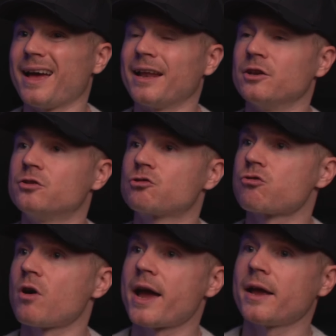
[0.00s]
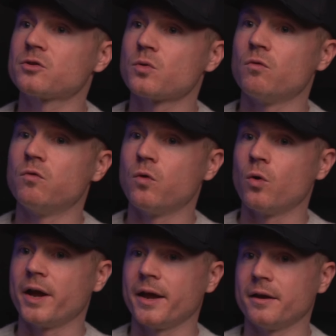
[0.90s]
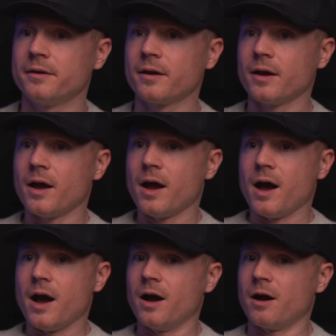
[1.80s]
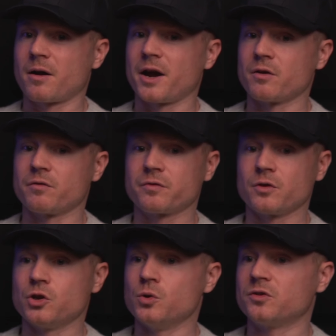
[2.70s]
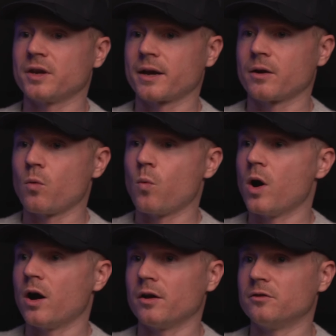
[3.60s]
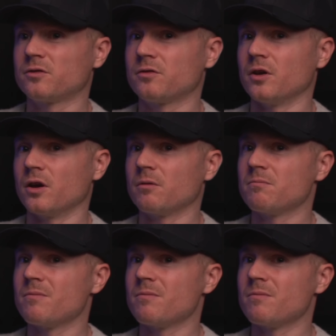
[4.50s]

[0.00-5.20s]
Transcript: and try to avoid kind of using words that